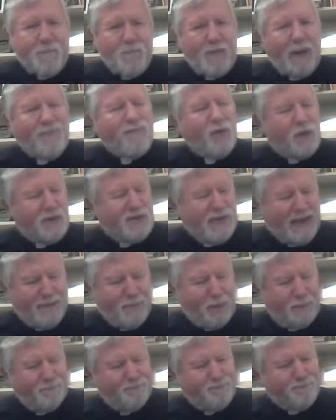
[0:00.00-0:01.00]
For
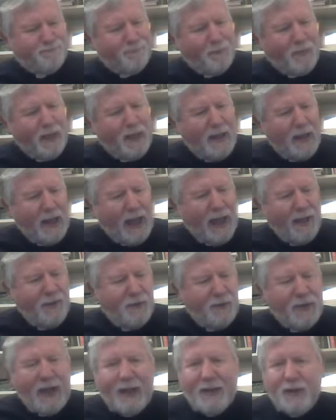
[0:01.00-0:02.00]
example, I
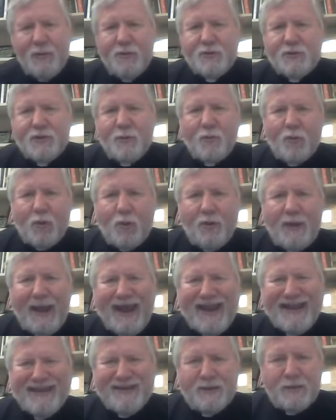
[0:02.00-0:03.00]
do not use the word
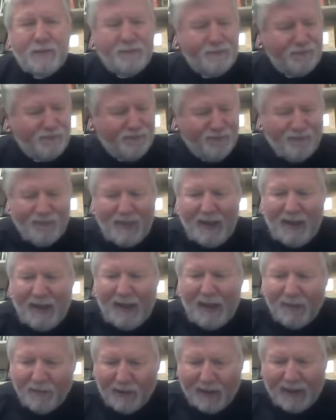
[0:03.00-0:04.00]
ain't
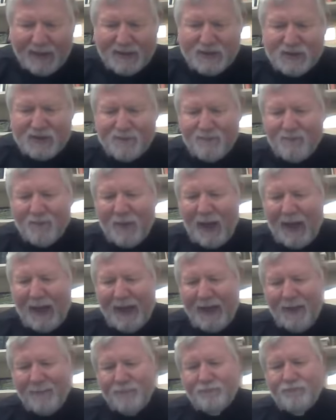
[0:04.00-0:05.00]
unless I
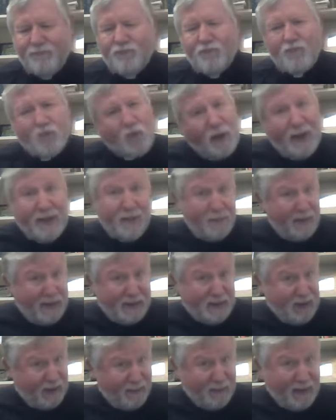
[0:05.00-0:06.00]
am trying to make
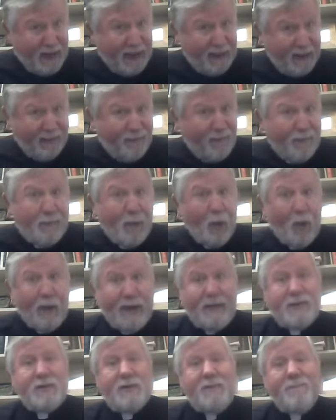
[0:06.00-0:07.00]
some kind of a
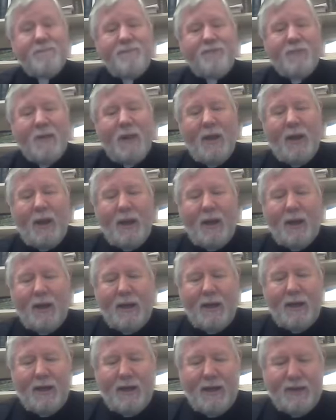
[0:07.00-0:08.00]
point.
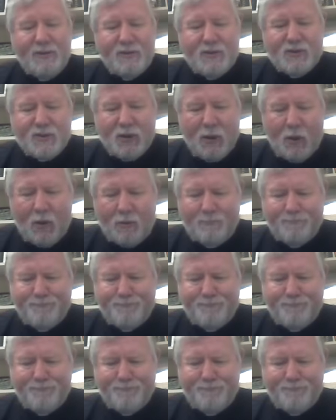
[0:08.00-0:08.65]
And so